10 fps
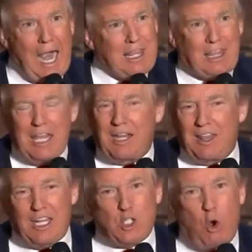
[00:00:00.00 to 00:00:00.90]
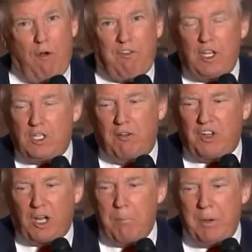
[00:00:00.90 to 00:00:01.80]
I think that's awfully
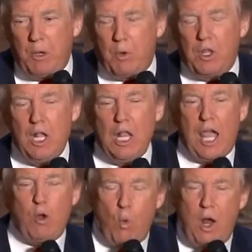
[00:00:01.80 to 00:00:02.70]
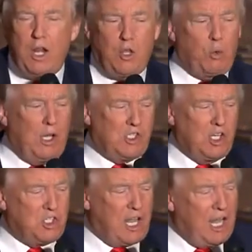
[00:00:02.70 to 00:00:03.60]
tough to compete with. And one of the
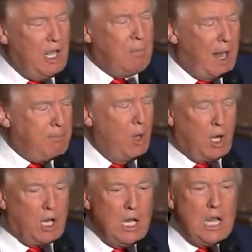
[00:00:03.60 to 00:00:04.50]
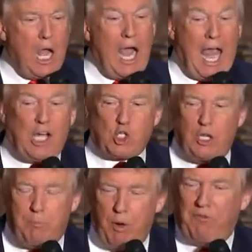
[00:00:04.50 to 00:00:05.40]
reasons that in my book, I
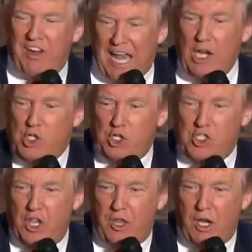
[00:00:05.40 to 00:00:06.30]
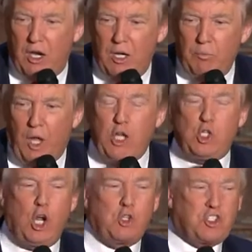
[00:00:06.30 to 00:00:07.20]
actually put financials in there. I
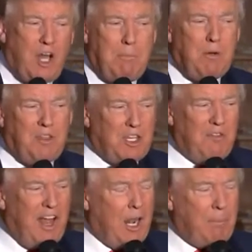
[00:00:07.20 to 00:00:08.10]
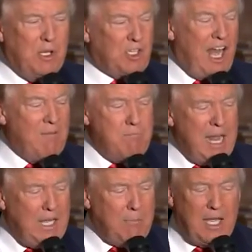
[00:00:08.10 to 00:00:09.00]
show some of the developments, and I have
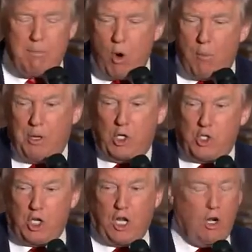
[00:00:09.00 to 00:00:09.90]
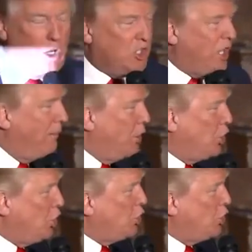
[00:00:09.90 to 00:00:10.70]
many, many more, because you can only, Simon &